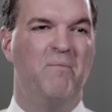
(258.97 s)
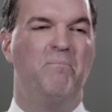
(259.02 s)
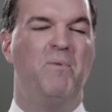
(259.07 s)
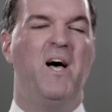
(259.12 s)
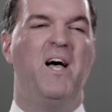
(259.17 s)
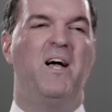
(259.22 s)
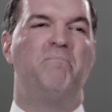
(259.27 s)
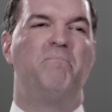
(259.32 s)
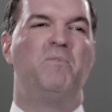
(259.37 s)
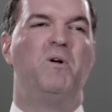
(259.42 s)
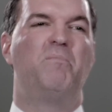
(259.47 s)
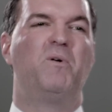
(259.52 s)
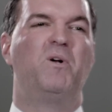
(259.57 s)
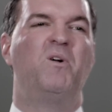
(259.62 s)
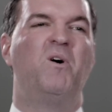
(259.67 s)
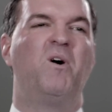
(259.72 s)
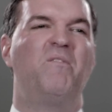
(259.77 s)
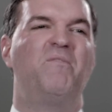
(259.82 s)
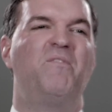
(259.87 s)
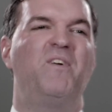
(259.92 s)
But
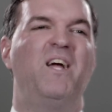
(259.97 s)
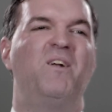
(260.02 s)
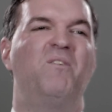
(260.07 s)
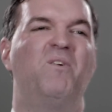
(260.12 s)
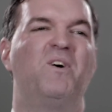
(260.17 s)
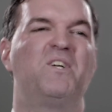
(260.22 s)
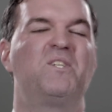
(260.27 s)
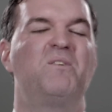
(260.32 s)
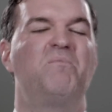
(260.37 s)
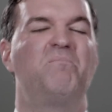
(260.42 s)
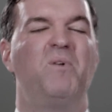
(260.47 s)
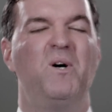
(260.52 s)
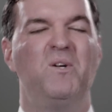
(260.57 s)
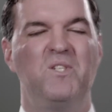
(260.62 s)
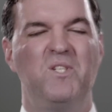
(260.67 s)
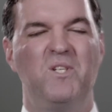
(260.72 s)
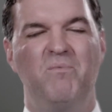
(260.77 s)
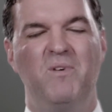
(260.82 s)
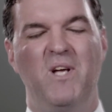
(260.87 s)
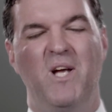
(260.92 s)
buprenorphine was
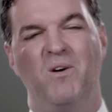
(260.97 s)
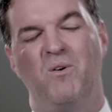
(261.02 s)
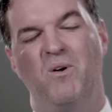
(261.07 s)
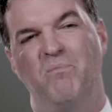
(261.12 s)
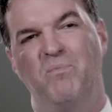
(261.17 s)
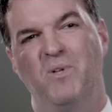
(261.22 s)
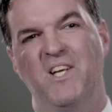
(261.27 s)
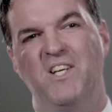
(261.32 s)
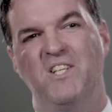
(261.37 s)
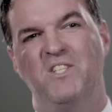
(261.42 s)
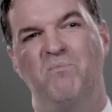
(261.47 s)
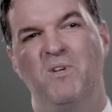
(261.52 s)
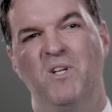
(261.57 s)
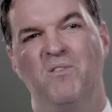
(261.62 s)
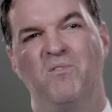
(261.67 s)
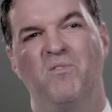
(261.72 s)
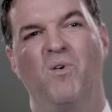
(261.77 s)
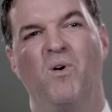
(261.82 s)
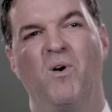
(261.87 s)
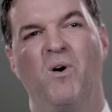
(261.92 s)
supposed to be a
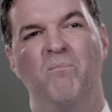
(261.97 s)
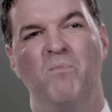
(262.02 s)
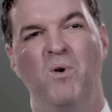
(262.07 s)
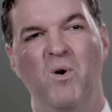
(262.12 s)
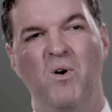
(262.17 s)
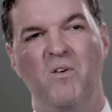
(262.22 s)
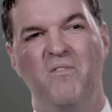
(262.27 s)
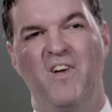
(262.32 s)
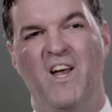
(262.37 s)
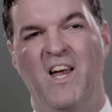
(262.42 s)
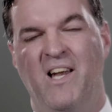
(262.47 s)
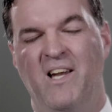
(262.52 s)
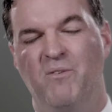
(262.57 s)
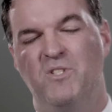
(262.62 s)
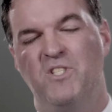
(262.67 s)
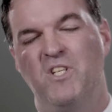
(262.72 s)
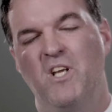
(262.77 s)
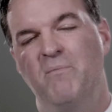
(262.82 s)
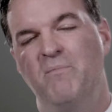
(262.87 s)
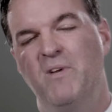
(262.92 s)
replacement for morphine. It
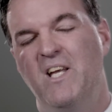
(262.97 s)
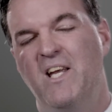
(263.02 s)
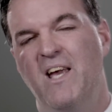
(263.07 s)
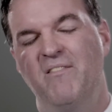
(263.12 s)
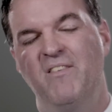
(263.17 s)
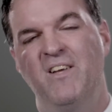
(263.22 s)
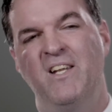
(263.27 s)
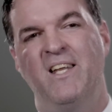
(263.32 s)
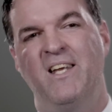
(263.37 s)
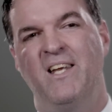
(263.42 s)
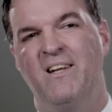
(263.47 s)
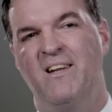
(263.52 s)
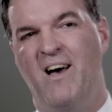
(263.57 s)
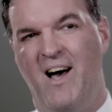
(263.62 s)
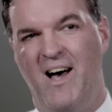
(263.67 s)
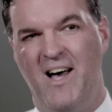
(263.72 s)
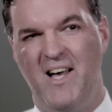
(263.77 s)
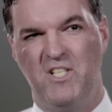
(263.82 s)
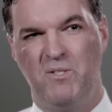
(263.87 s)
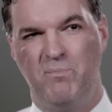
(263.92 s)
was going to be given in
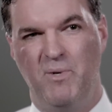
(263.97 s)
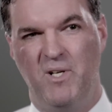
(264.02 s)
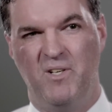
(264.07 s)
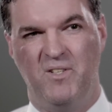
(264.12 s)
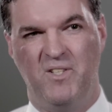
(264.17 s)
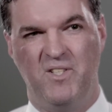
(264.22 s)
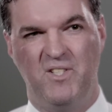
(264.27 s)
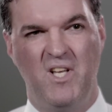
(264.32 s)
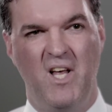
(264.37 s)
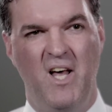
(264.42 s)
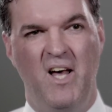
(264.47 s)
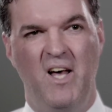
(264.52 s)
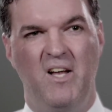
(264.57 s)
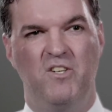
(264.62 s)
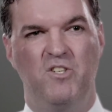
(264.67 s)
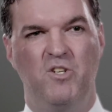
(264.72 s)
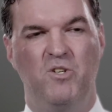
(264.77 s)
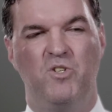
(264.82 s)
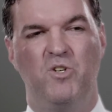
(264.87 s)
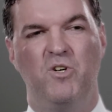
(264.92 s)
hospitals
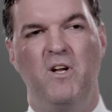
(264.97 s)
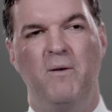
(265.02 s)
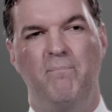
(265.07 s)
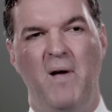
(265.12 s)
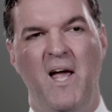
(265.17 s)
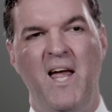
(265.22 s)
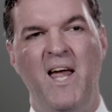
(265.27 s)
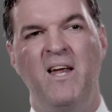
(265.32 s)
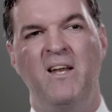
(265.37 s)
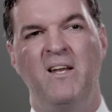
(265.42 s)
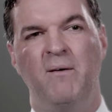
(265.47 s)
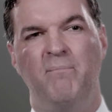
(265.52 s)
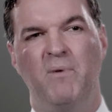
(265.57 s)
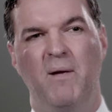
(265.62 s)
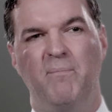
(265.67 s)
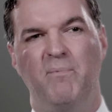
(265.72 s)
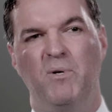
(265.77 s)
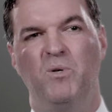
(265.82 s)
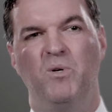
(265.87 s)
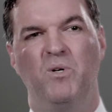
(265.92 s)
to treat pain in
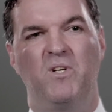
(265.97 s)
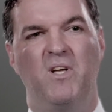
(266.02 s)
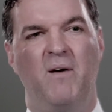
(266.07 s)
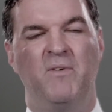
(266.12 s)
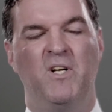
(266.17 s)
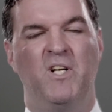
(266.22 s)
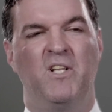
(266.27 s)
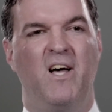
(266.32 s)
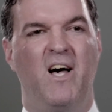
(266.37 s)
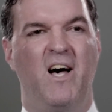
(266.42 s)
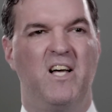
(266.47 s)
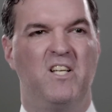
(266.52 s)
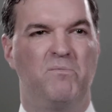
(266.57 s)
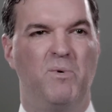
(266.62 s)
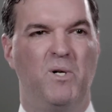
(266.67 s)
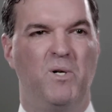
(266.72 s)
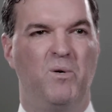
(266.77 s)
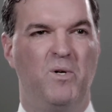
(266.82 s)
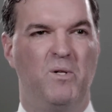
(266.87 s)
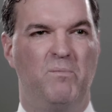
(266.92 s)
people who had come into the
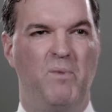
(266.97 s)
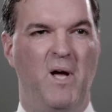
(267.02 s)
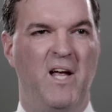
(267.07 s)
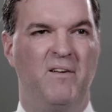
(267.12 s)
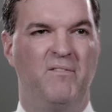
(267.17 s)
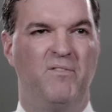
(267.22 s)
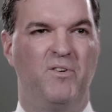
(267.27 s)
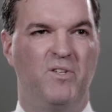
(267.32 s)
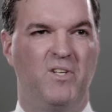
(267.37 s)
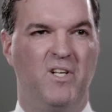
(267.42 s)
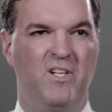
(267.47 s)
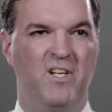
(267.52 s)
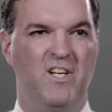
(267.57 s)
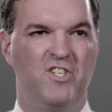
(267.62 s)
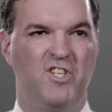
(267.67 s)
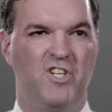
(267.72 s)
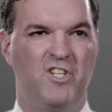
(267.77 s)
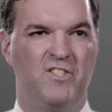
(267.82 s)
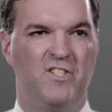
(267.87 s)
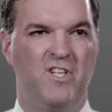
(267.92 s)
hospital with painful
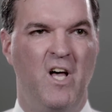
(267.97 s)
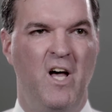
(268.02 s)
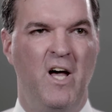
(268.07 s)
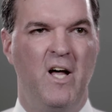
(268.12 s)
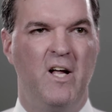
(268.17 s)
conditions.